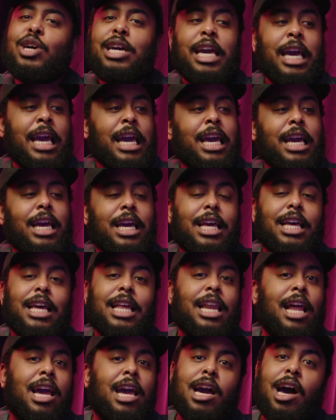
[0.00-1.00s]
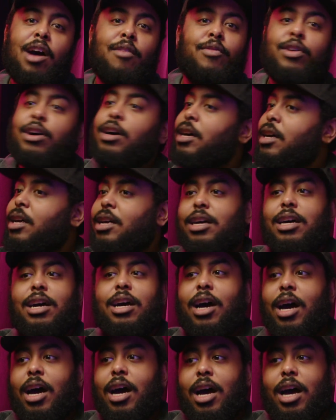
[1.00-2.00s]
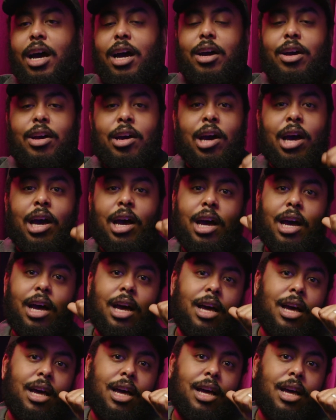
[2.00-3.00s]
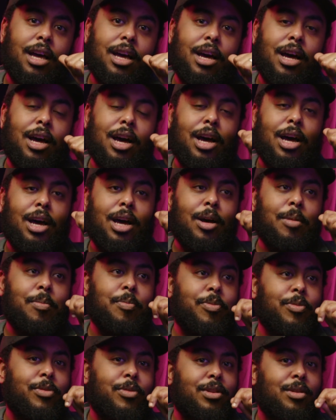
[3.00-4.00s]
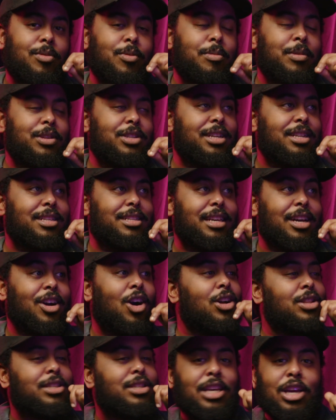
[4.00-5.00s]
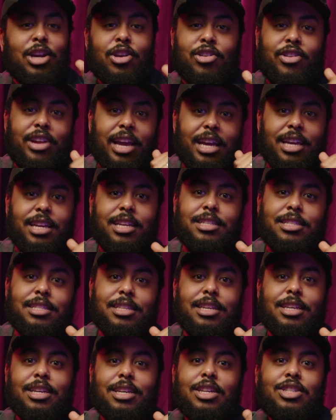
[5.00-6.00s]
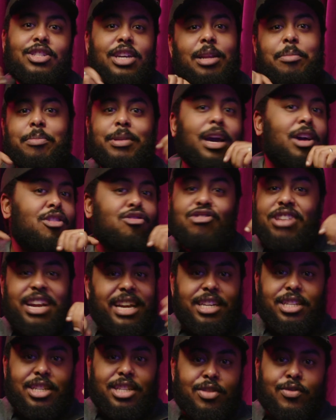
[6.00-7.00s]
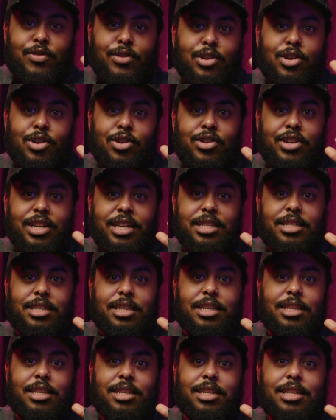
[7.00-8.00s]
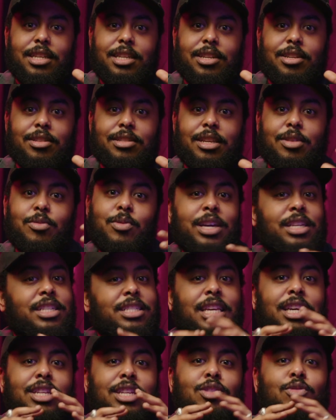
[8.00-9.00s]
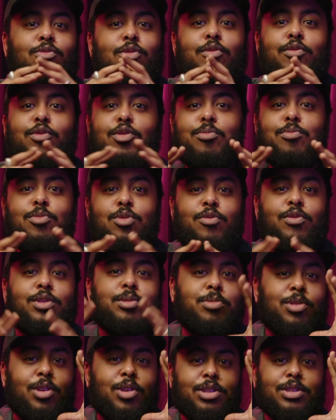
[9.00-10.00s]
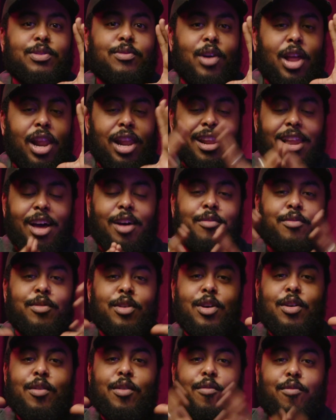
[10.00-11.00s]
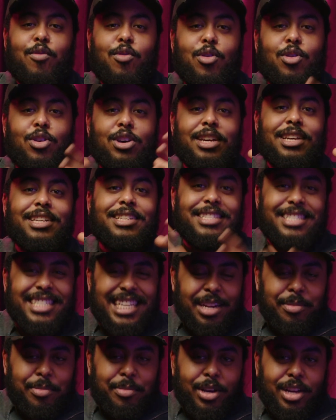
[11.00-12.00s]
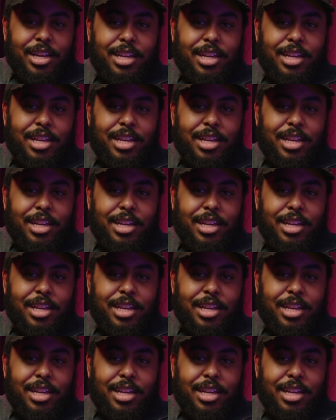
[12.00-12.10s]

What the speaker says: here like other what am I trying to say? Content creators trying to be outrageous for no reason. You know what I'm saying? We're just here to review movies because of our love for cinema.